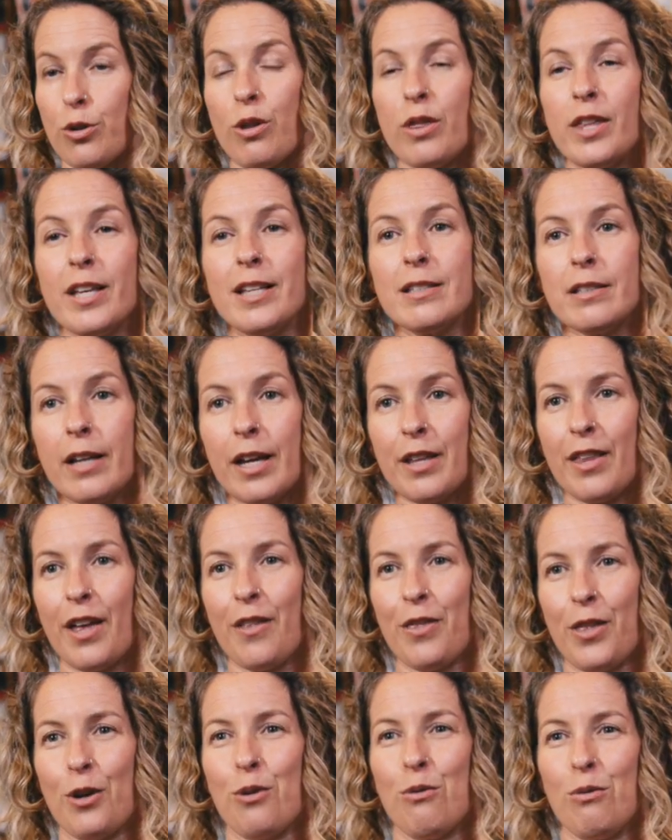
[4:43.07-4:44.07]
So things like
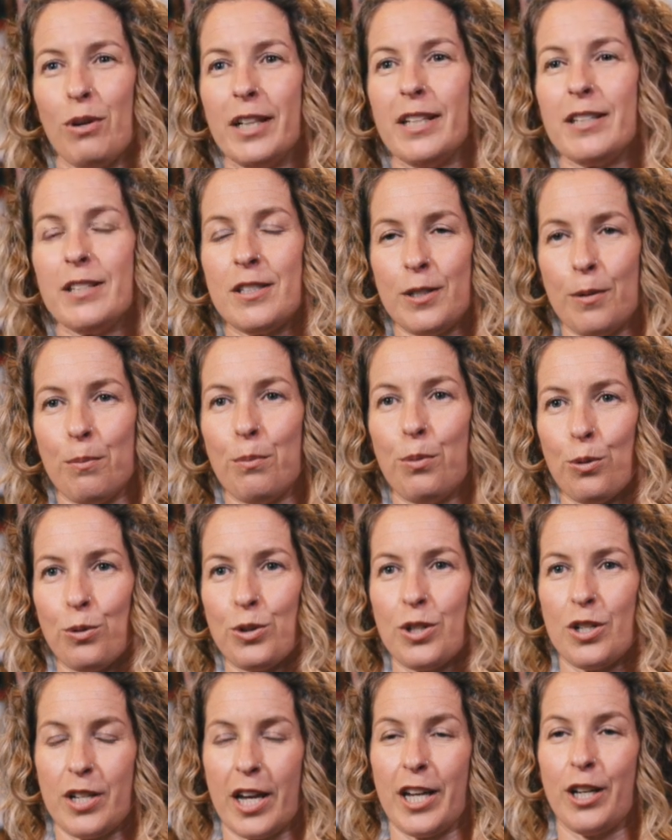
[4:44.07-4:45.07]
that that are really simple
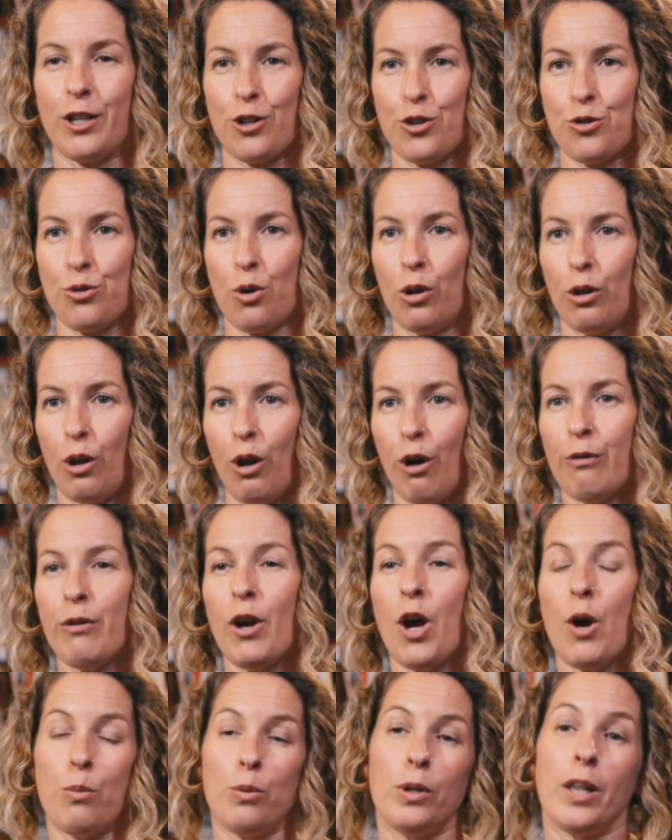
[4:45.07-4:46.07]
to take control of
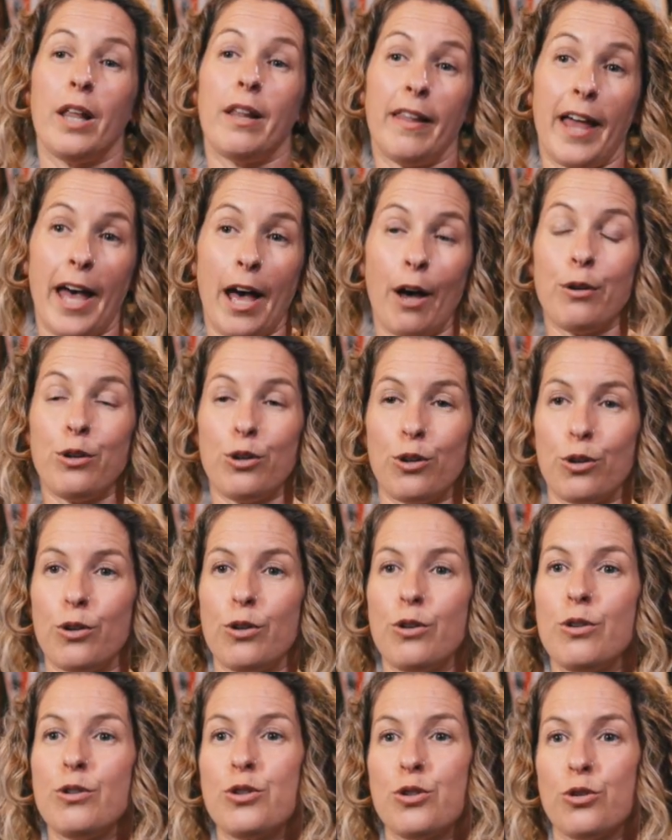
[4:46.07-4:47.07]
will allow
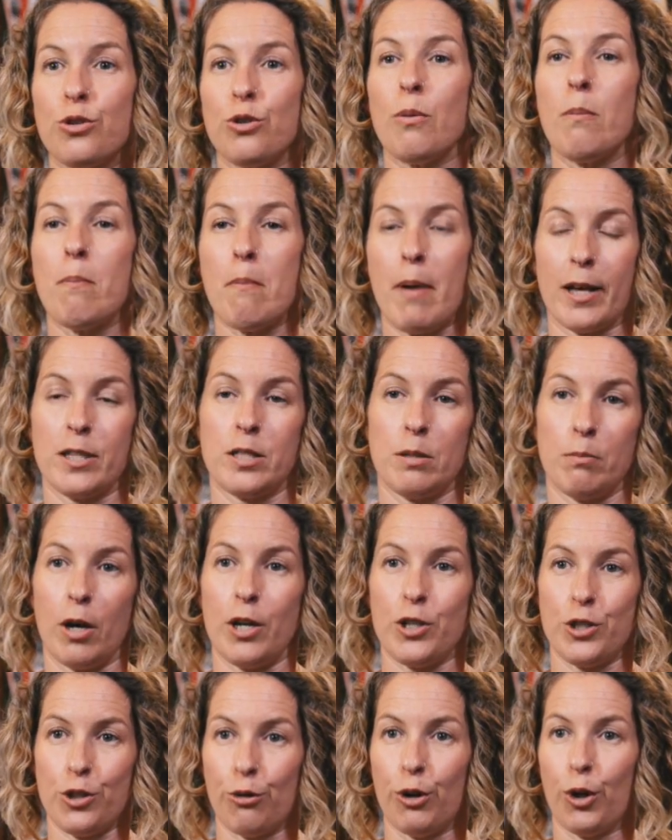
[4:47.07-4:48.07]
you to
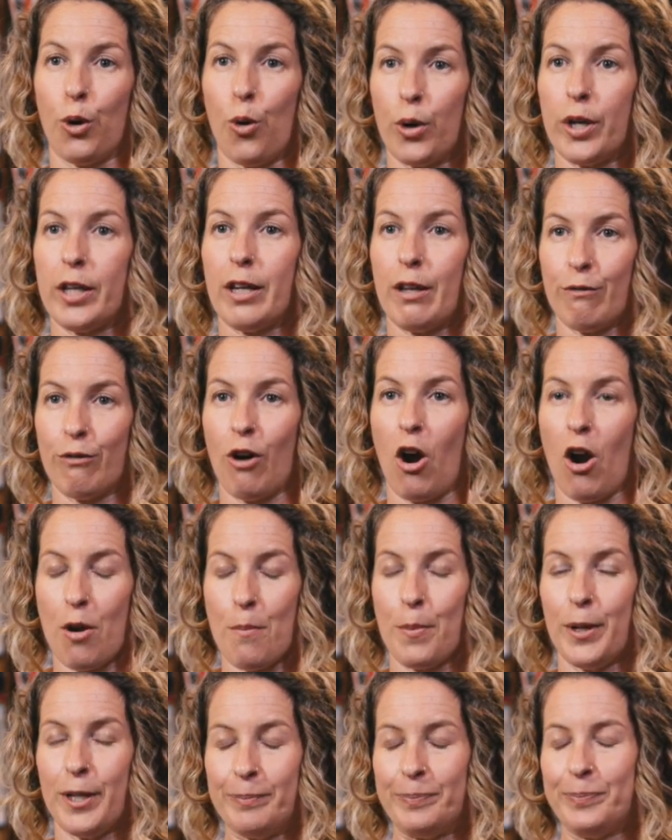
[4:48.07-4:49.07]
maximise your recording
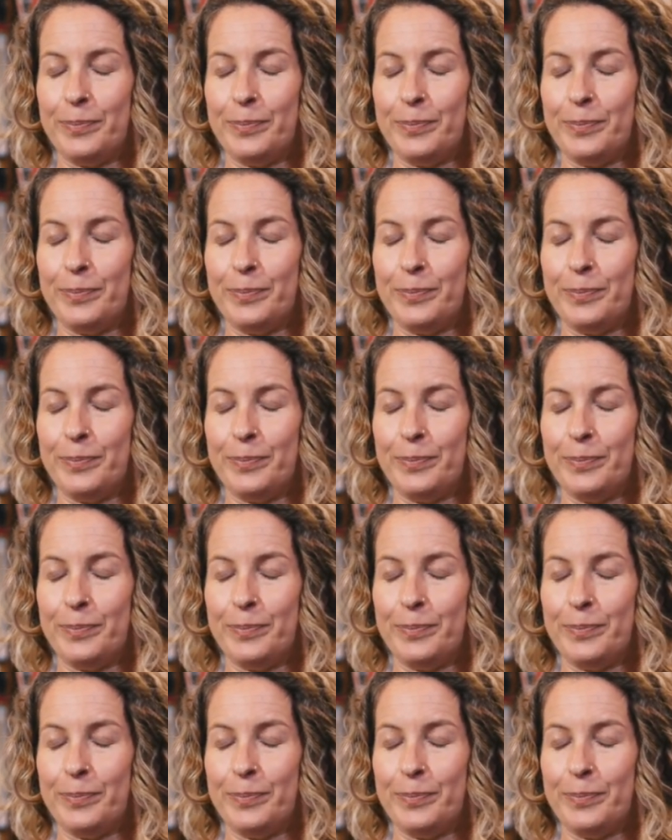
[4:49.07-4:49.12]
environment.